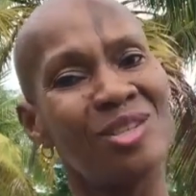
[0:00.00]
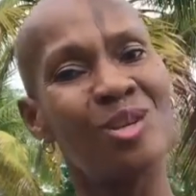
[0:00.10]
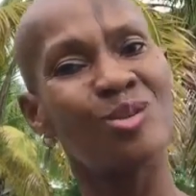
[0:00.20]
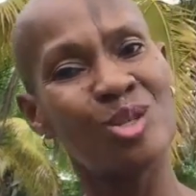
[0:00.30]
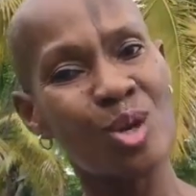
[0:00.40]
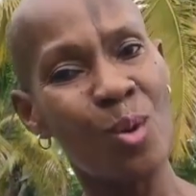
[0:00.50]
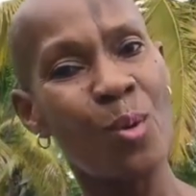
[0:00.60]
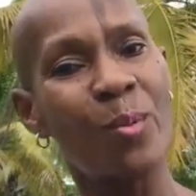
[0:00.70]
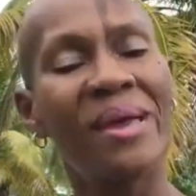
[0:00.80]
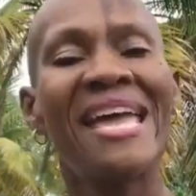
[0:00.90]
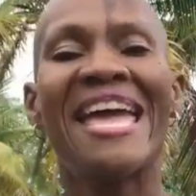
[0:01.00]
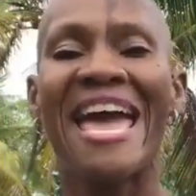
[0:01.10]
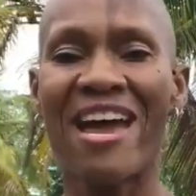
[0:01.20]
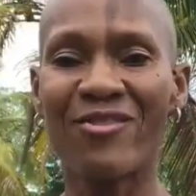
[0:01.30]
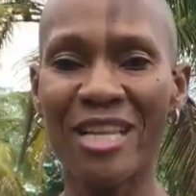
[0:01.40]
YouTube,
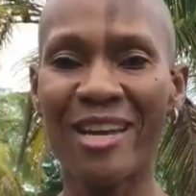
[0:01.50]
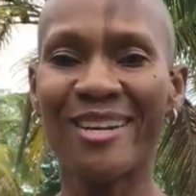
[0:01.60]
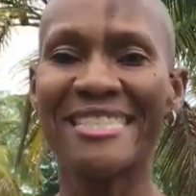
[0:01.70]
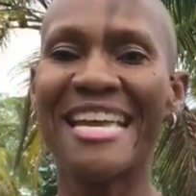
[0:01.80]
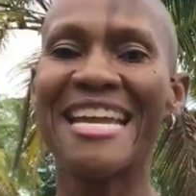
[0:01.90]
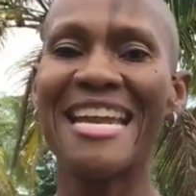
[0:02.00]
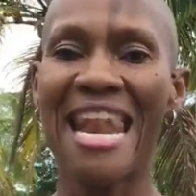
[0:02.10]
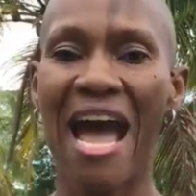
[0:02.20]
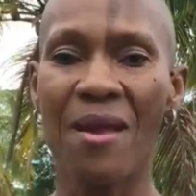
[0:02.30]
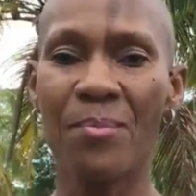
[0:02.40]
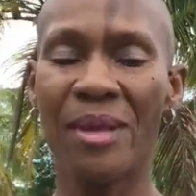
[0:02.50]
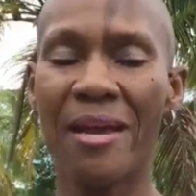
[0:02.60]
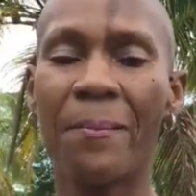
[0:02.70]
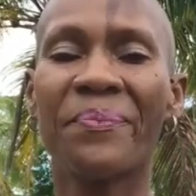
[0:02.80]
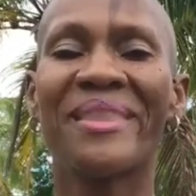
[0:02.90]
every Thursday, 9
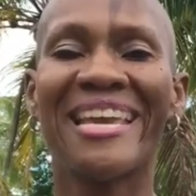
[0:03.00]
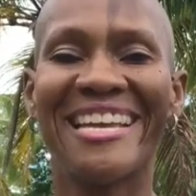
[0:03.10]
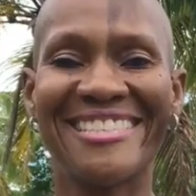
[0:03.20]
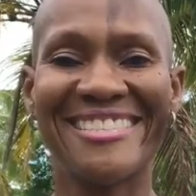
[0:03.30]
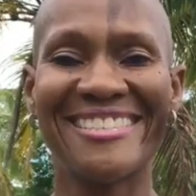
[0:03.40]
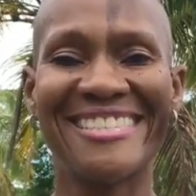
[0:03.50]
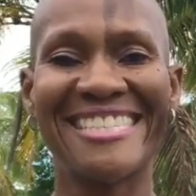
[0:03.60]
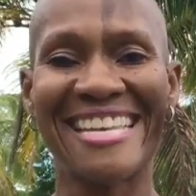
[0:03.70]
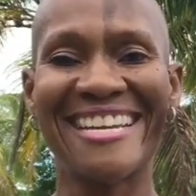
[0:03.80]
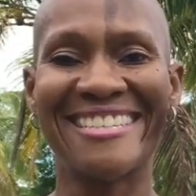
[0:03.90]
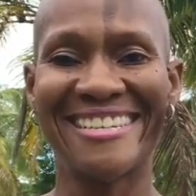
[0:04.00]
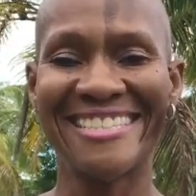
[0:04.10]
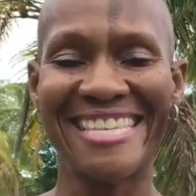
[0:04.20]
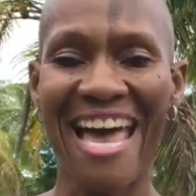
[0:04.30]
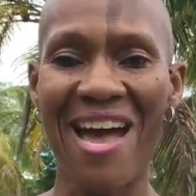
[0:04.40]
p.m. Eastern
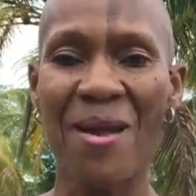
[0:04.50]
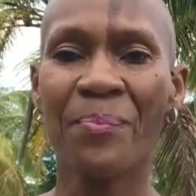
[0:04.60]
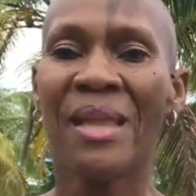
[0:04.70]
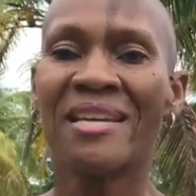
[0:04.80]
Standard Time.